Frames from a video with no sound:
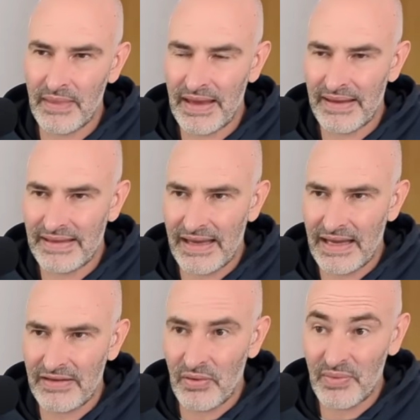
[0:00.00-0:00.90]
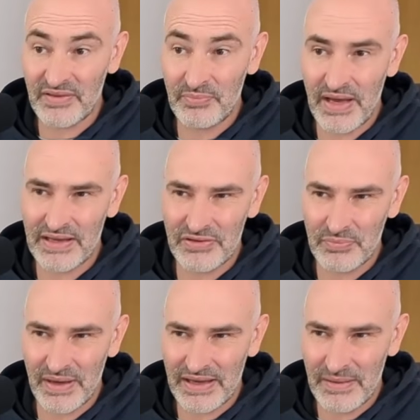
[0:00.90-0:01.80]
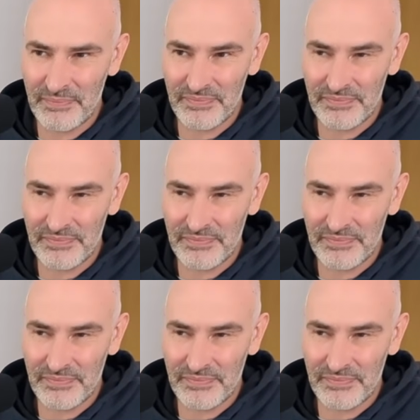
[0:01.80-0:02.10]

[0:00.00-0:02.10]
His king has no way to break into my camp.